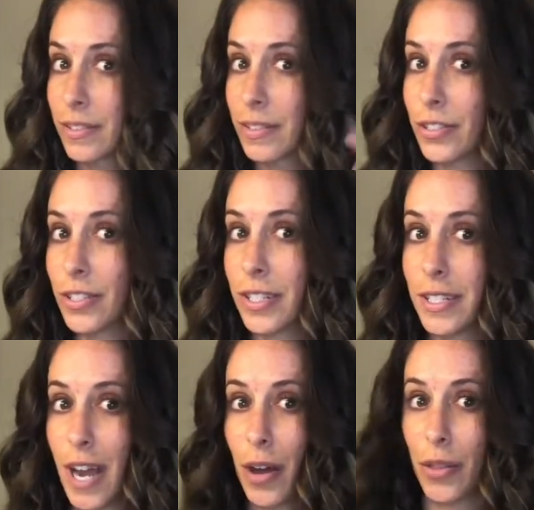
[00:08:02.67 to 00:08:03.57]
It's just
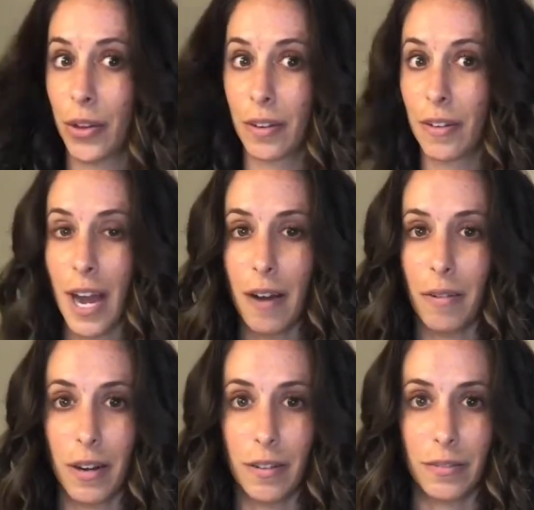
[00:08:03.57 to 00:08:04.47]
how it
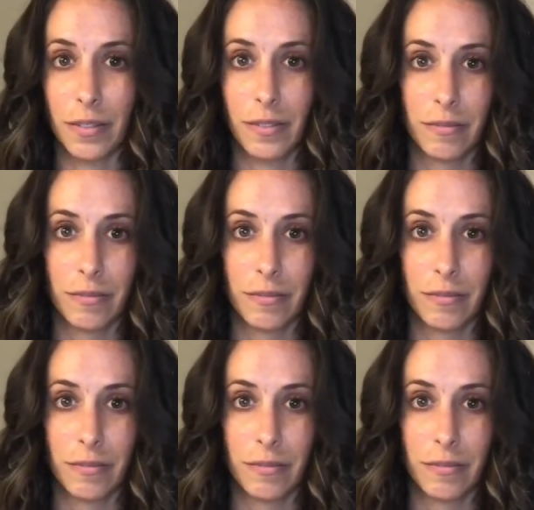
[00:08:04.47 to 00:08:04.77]
goes.